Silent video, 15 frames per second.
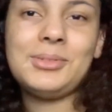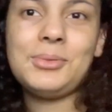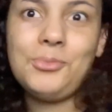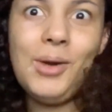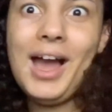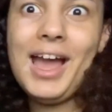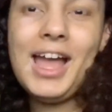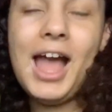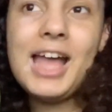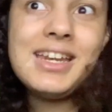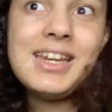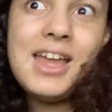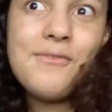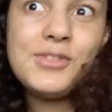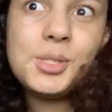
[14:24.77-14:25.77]
Why? I
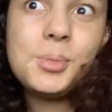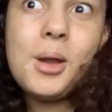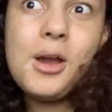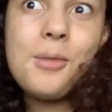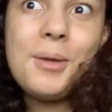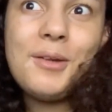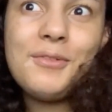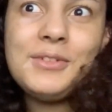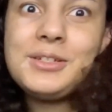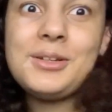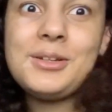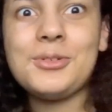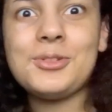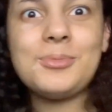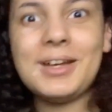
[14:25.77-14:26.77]
never swear in my
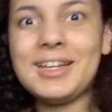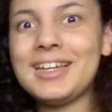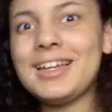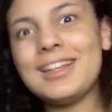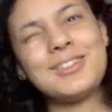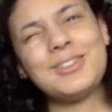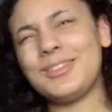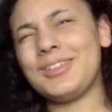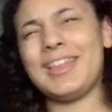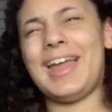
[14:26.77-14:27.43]
videos. Why did I do